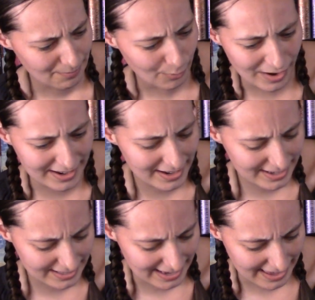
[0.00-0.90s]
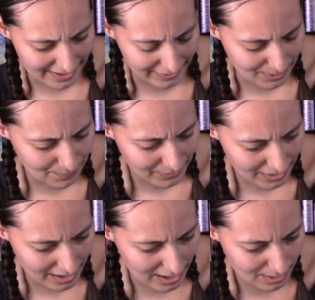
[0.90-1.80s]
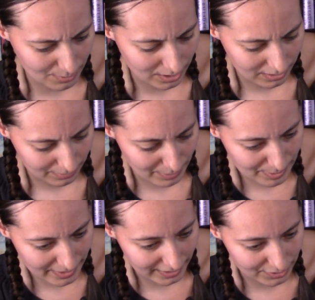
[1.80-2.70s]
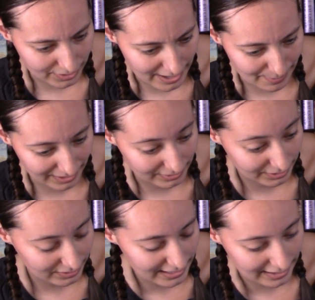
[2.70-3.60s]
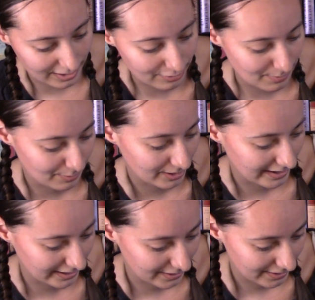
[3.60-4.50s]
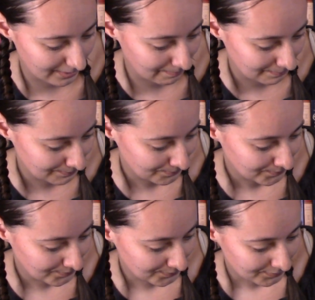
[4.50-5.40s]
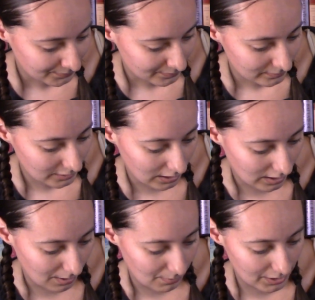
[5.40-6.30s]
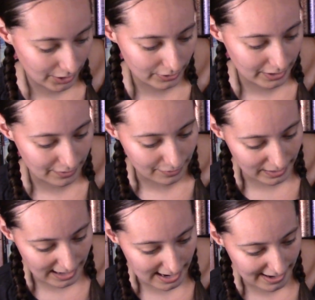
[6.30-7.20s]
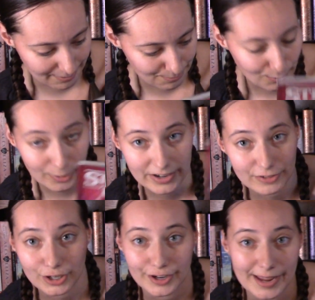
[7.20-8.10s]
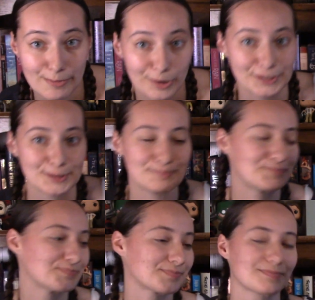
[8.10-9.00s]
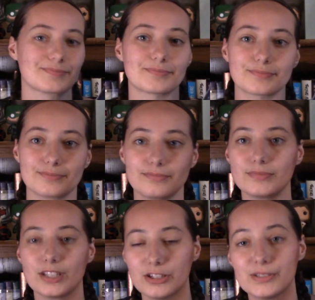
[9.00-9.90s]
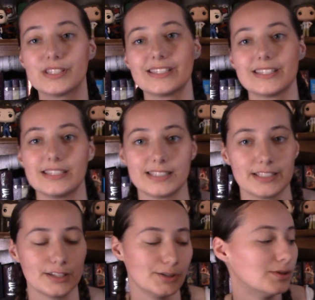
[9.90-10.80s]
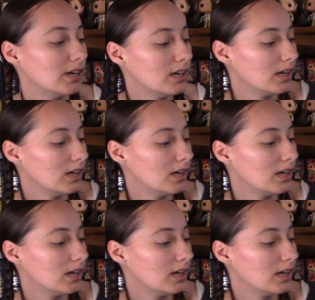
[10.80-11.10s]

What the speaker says: Why did I say Kelly? Maybe that's her name. I literally cannot remember anything. They're looking for Nine, whatever her name was, who's in season two.